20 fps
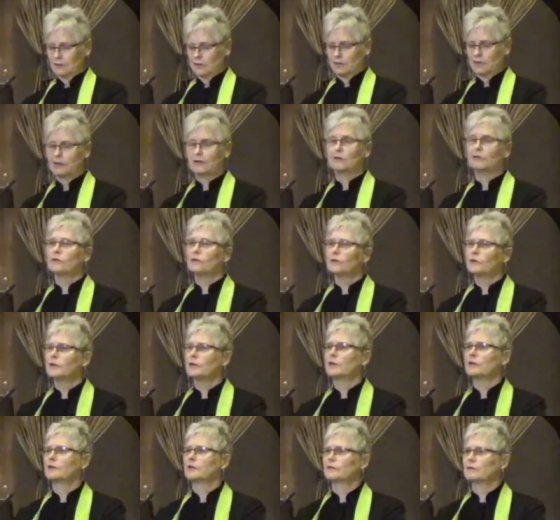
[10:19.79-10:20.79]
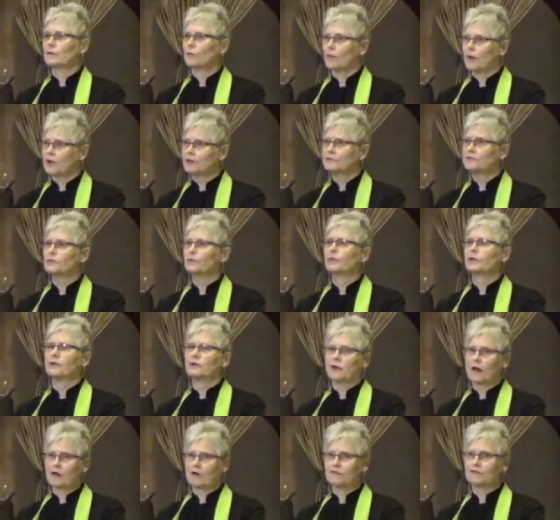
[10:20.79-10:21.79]
including the ones we
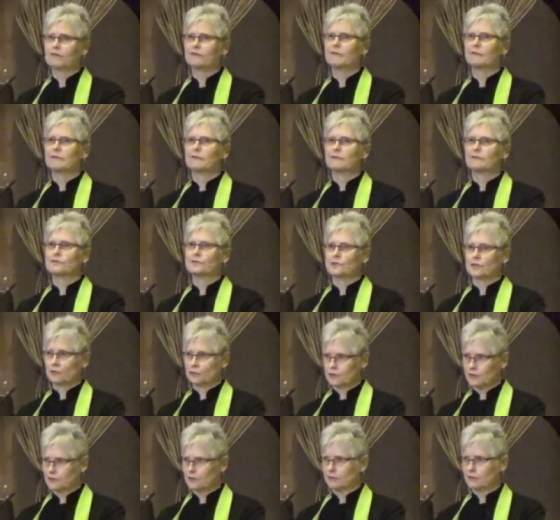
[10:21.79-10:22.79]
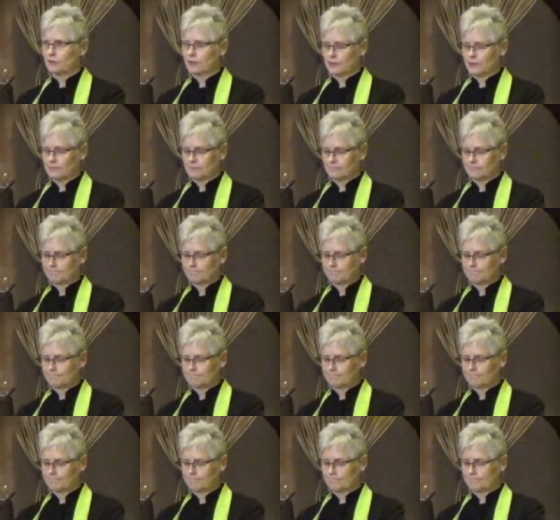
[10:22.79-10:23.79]
love so dearly.
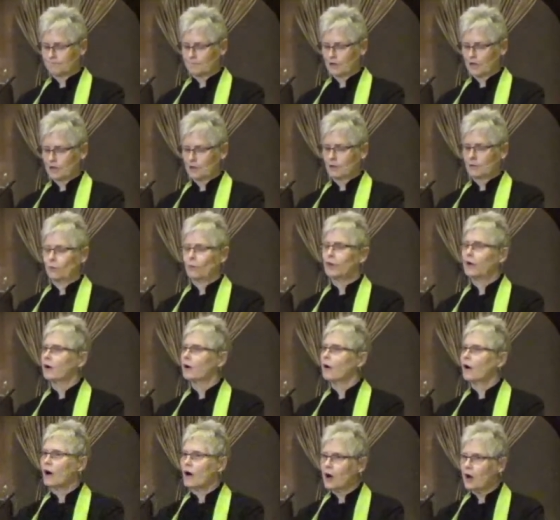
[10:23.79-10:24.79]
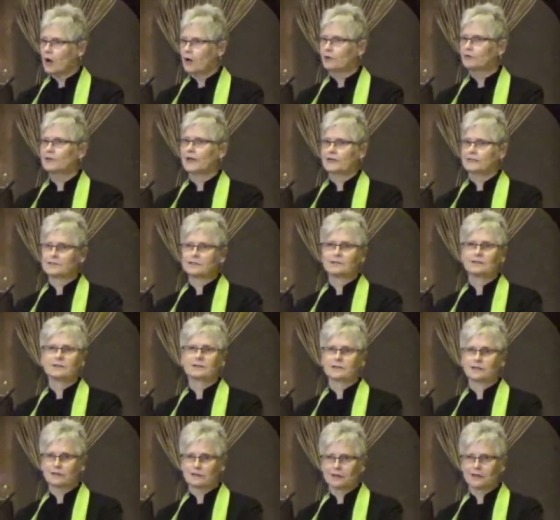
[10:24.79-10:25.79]
We are all
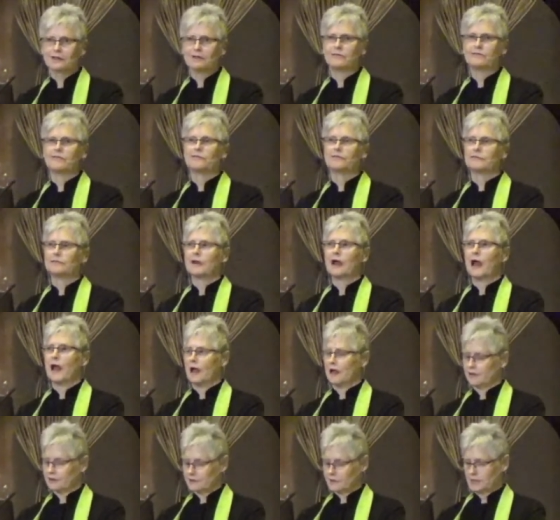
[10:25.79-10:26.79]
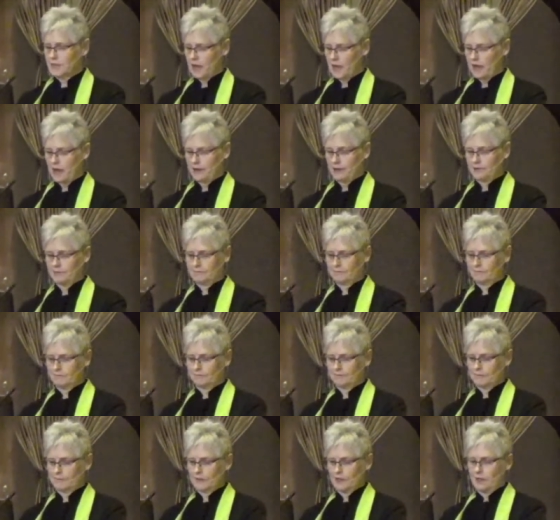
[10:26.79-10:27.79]
destined to live and to die.
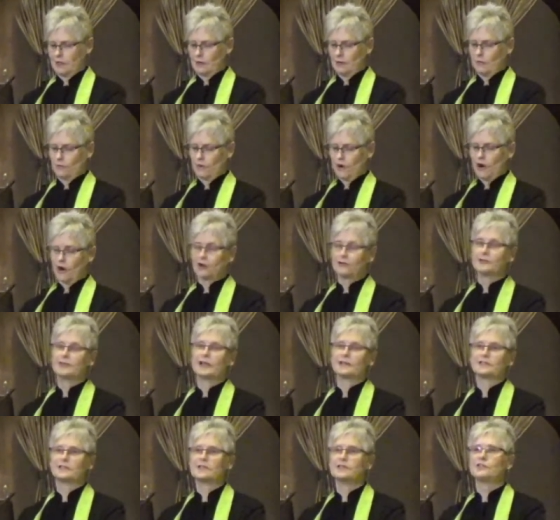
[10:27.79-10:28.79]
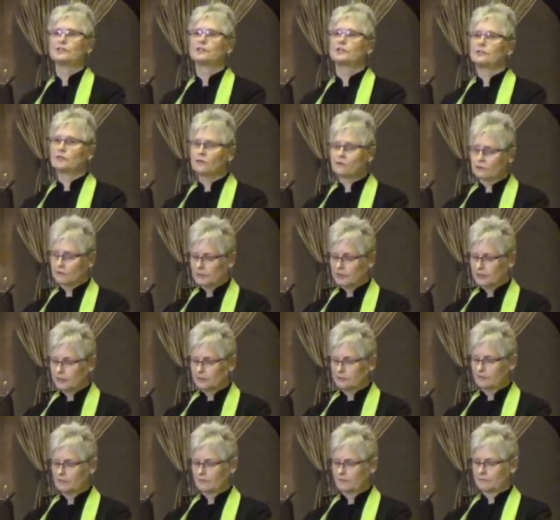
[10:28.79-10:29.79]
We're all destined to
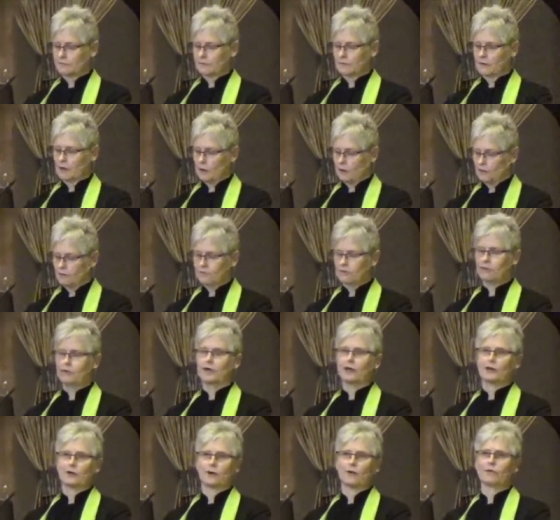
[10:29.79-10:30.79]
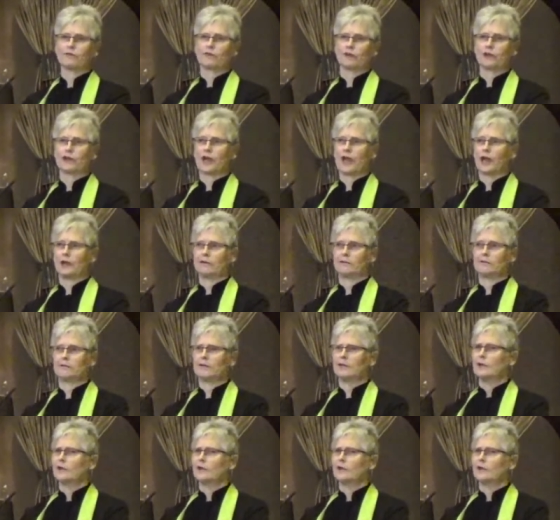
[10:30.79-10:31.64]
grieve over and over again.